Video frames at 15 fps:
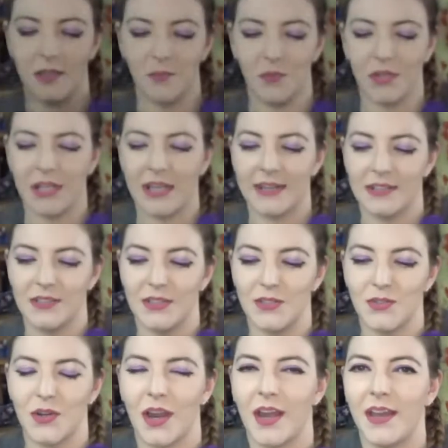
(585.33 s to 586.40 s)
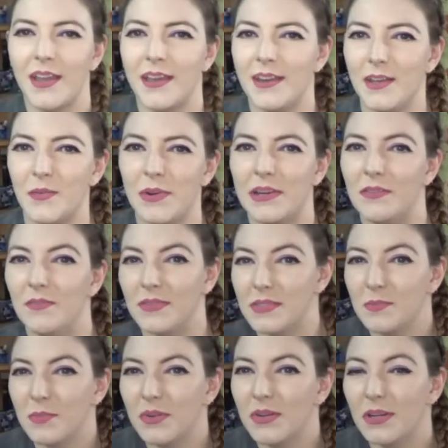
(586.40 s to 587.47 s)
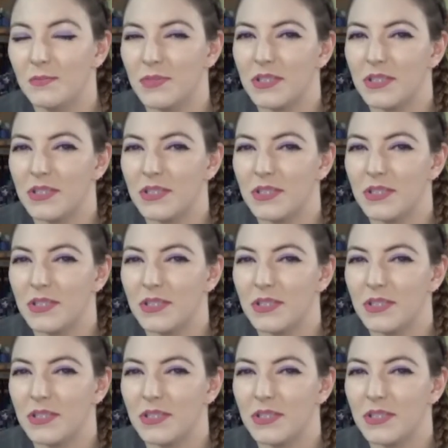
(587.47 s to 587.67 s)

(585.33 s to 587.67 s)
think I'm going to actually try anywhere visible.